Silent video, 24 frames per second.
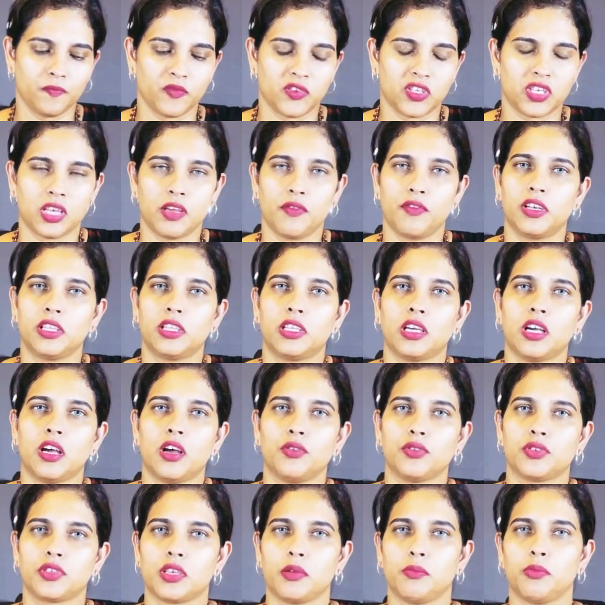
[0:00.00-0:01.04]
7th
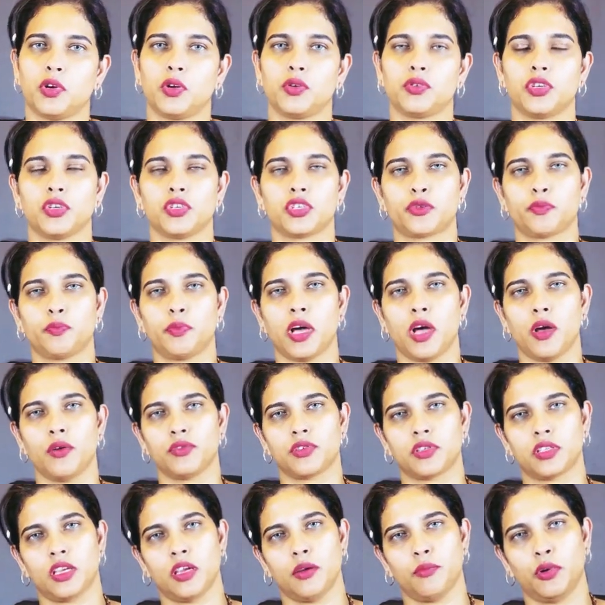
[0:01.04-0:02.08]
house about your
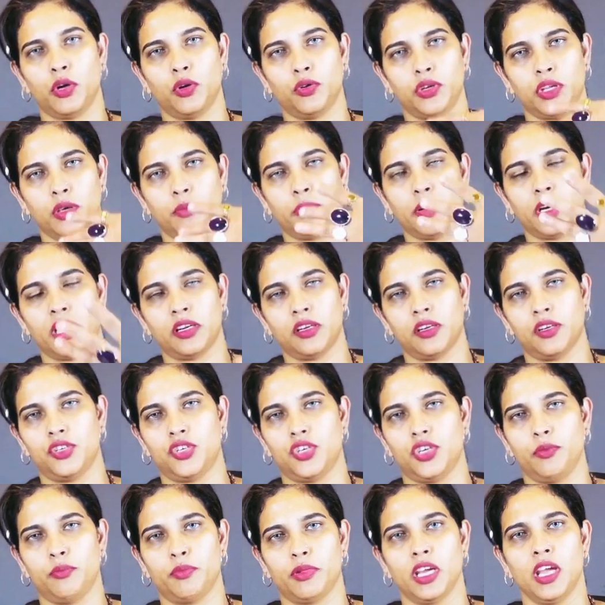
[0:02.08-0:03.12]
spouse, about your
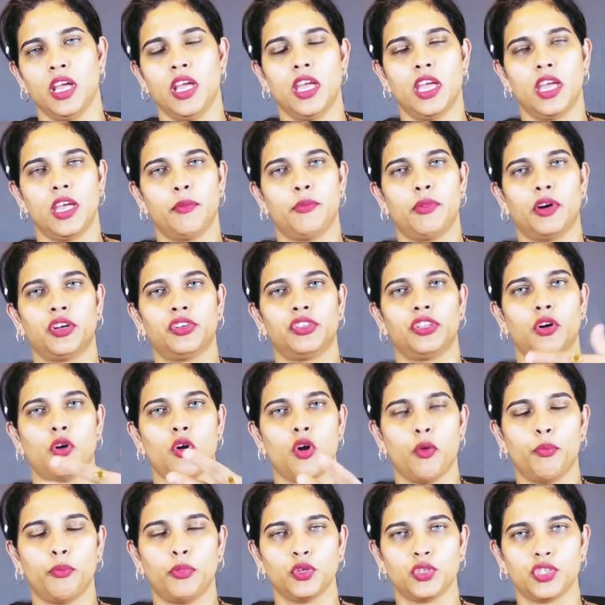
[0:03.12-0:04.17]
partnership, about the
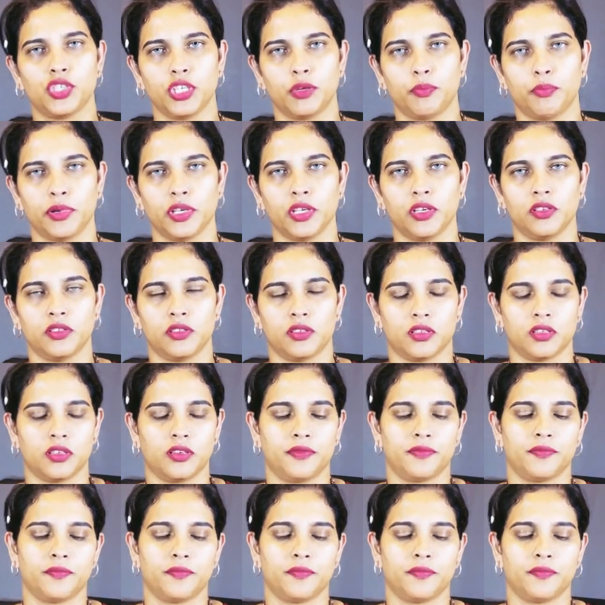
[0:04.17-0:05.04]
opposite person,